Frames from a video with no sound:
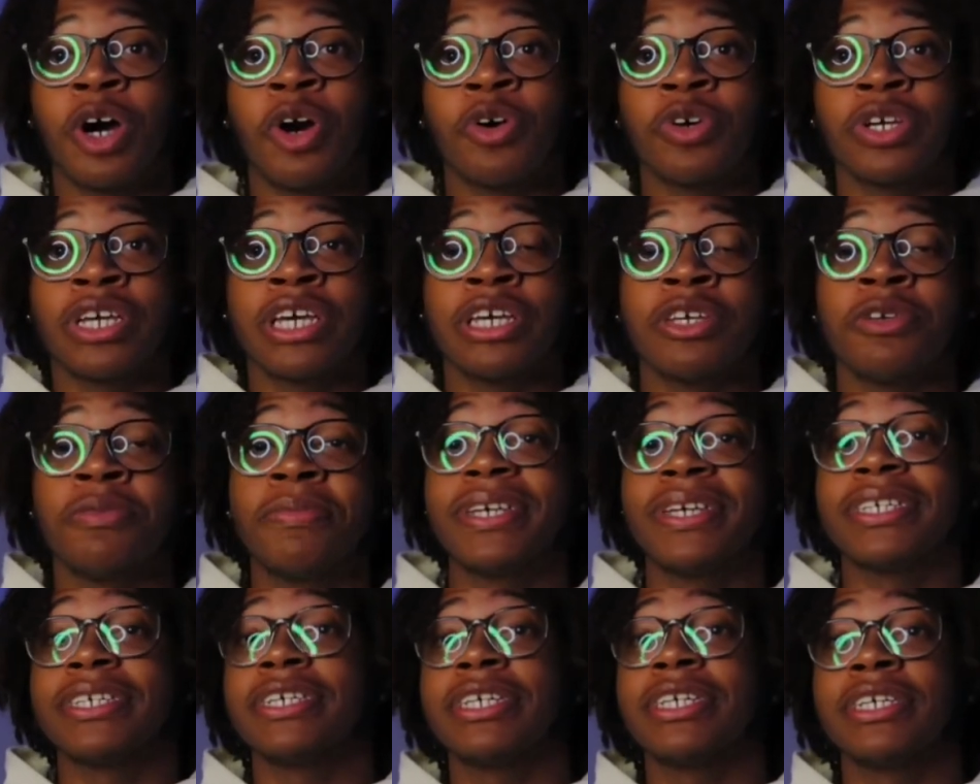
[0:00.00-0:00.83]
Oh yeah, you
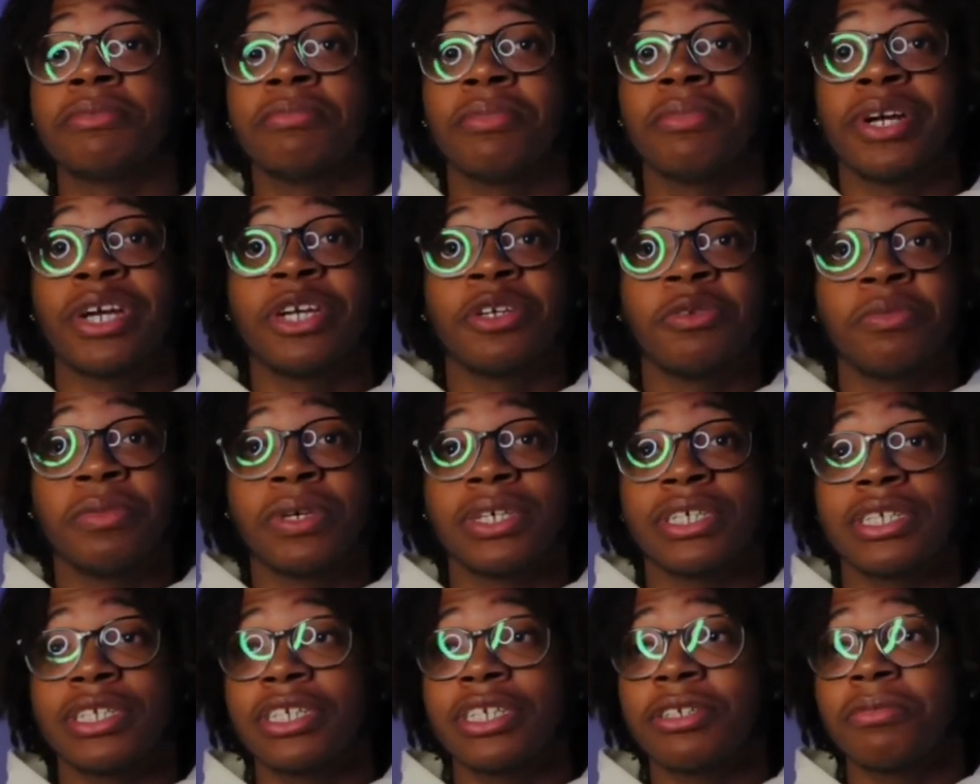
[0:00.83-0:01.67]
missing this brand. You
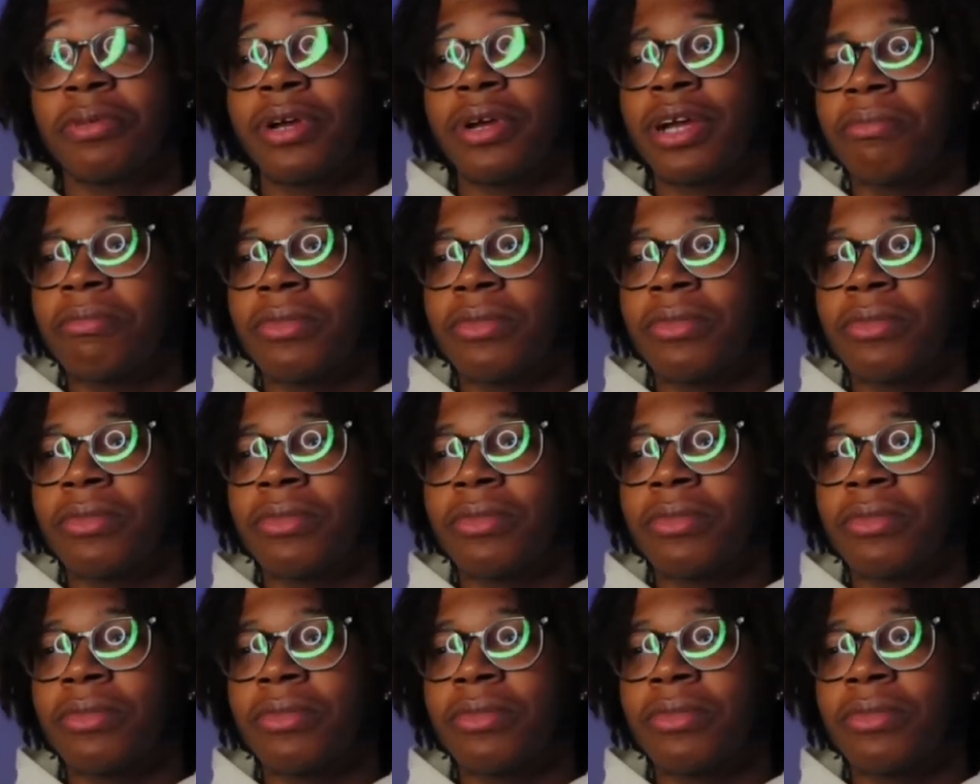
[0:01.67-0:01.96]
missing this brand.